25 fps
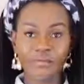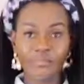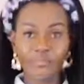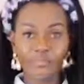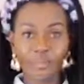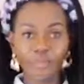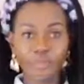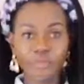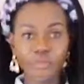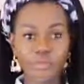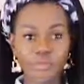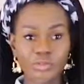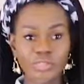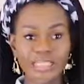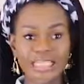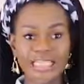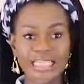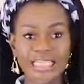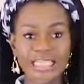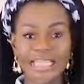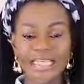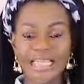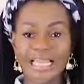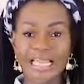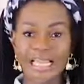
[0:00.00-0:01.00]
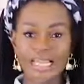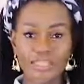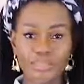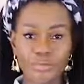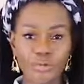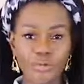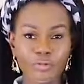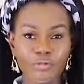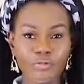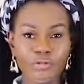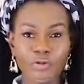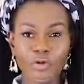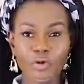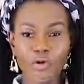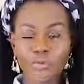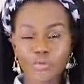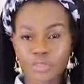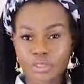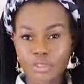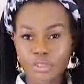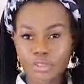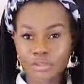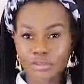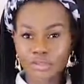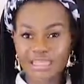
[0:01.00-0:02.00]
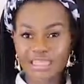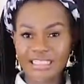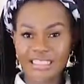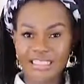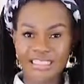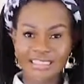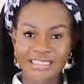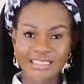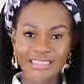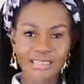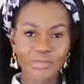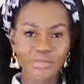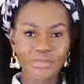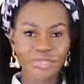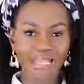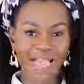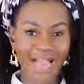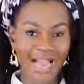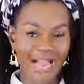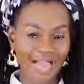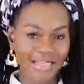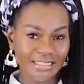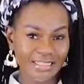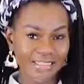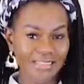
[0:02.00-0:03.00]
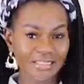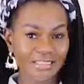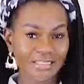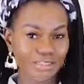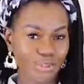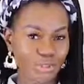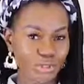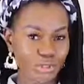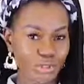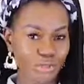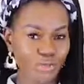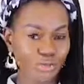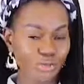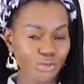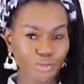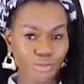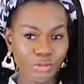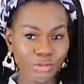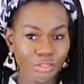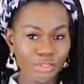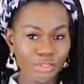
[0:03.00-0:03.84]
photos in edible form so that it can be added to